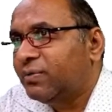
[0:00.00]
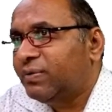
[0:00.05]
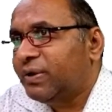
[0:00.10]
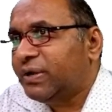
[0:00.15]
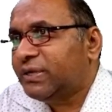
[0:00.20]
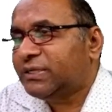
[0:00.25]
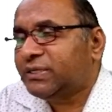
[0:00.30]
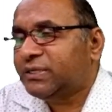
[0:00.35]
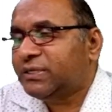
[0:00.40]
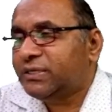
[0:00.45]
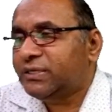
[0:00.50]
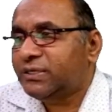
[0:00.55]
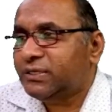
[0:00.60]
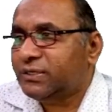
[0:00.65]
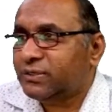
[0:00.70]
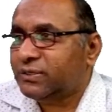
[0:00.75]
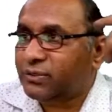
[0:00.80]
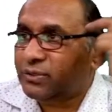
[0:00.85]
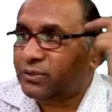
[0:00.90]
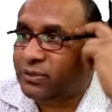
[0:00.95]
first
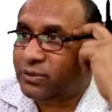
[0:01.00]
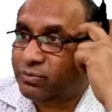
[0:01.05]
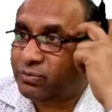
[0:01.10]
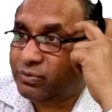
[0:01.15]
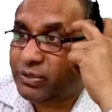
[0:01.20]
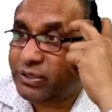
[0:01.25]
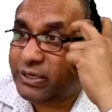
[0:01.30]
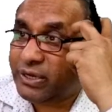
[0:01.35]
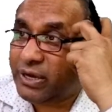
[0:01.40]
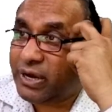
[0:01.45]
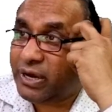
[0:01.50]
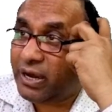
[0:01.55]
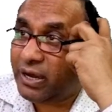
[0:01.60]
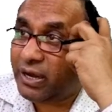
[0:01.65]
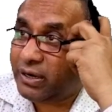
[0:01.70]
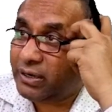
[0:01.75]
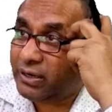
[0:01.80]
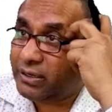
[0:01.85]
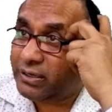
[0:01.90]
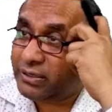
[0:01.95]
we
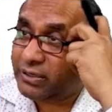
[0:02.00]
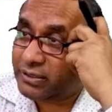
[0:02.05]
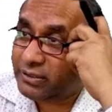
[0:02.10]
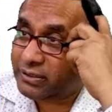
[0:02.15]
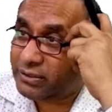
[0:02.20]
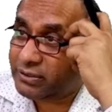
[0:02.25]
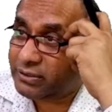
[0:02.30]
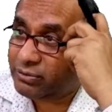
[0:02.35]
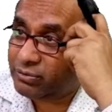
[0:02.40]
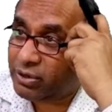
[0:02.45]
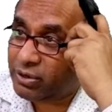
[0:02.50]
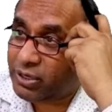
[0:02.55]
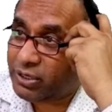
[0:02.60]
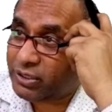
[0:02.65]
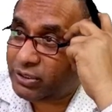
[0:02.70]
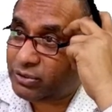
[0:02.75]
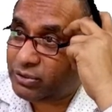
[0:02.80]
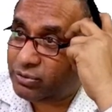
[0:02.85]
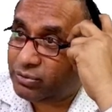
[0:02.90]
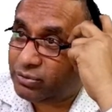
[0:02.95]
are
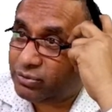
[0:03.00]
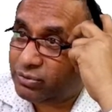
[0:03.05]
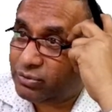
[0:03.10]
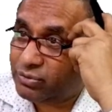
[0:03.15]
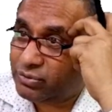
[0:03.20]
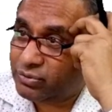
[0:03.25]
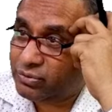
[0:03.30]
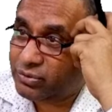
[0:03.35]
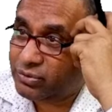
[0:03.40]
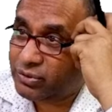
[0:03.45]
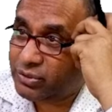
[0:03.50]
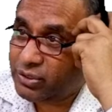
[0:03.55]
going to